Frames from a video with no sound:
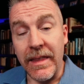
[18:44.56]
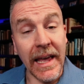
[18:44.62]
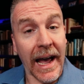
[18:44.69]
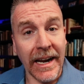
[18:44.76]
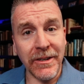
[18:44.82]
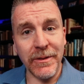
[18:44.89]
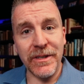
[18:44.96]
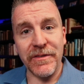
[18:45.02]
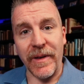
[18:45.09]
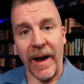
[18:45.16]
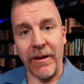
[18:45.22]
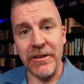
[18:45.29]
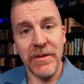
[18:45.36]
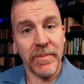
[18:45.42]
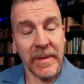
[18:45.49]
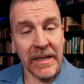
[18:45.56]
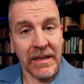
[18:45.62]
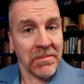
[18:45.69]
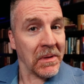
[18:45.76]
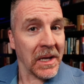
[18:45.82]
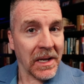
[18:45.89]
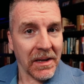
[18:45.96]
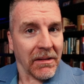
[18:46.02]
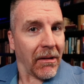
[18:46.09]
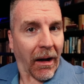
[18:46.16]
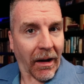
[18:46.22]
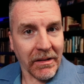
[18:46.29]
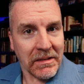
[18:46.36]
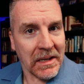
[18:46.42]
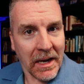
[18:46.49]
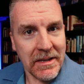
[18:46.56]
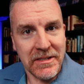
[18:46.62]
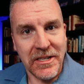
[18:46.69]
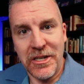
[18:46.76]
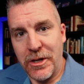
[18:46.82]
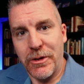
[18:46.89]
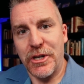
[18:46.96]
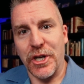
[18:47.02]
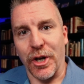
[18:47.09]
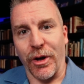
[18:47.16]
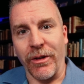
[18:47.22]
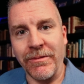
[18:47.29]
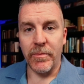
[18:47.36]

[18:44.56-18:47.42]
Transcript: the act was found to be unconstitutional,